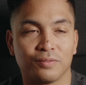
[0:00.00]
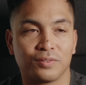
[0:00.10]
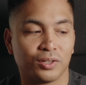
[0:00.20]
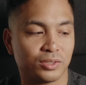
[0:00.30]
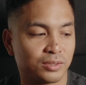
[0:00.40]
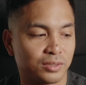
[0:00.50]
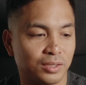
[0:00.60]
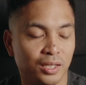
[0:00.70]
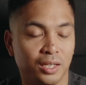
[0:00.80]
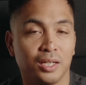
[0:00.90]
first,
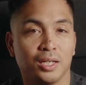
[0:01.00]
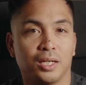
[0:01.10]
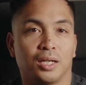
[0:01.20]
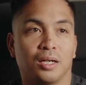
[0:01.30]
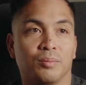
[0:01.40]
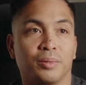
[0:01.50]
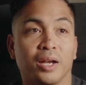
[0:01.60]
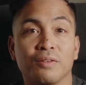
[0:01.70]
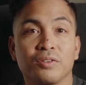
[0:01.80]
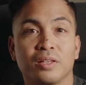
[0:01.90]

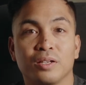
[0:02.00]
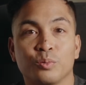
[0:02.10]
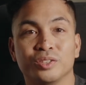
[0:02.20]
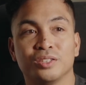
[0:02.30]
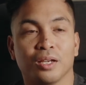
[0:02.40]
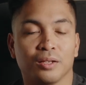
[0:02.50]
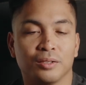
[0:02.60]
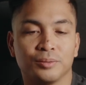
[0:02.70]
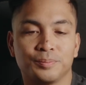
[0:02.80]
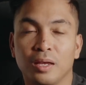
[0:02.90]
but everything was good.